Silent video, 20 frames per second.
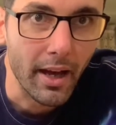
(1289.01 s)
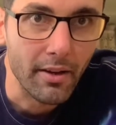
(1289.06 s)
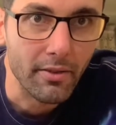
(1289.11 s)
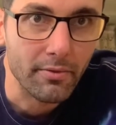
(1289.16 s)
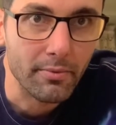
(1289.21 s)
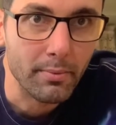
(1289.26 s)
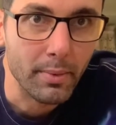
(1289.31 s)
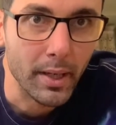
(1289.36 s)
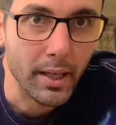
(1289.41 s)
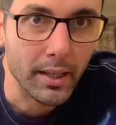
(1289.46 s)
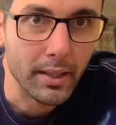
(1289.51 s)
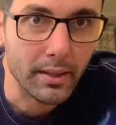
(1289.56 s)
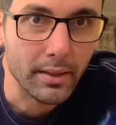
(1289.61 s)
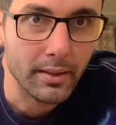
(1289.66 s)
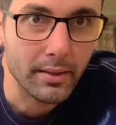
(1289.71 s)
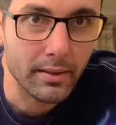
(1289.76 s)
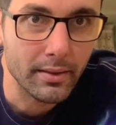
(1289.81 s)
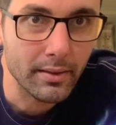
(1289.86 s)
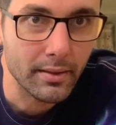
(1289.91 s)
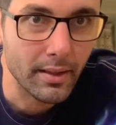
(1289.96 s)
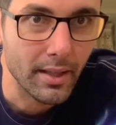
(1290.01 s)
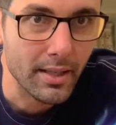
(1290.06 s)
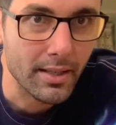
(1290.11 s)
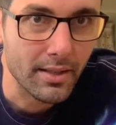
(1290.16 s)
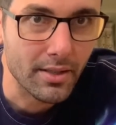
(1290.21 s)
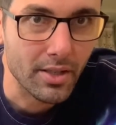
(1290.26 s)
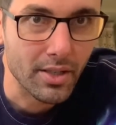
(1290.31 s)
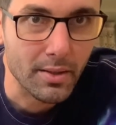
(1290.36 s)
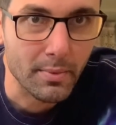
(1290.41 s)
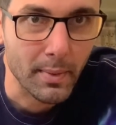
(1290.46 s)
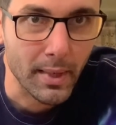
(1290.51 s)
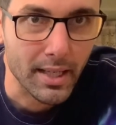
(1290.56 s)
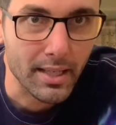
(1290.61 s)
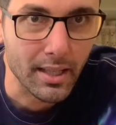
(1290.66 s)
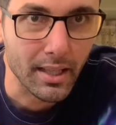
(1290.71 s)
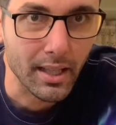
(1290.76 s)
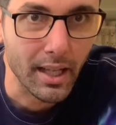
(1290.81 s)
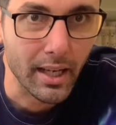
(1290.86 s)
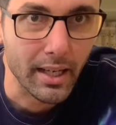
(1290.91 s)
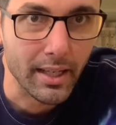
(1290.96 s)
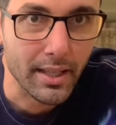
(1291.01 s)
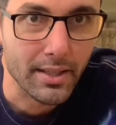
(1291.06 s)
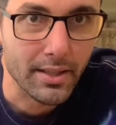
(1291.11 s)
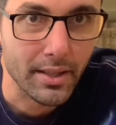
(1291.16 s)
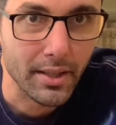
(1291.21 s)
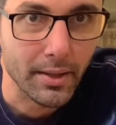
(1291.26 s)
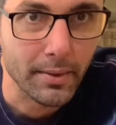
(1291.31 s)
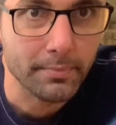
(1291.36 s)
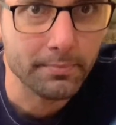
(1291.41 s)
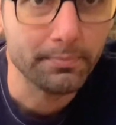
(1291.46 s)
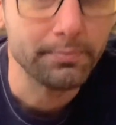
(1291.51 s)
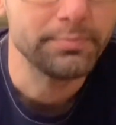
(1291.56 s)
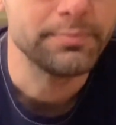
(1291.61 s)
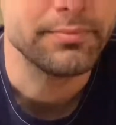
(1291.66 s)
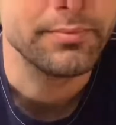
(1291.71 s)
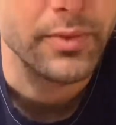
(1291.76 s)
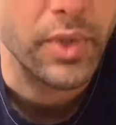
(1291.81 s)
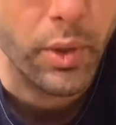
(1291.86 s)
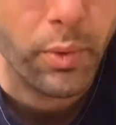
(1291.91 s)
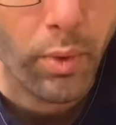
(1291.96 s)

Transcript: but this just makes it a lot easier. We'll be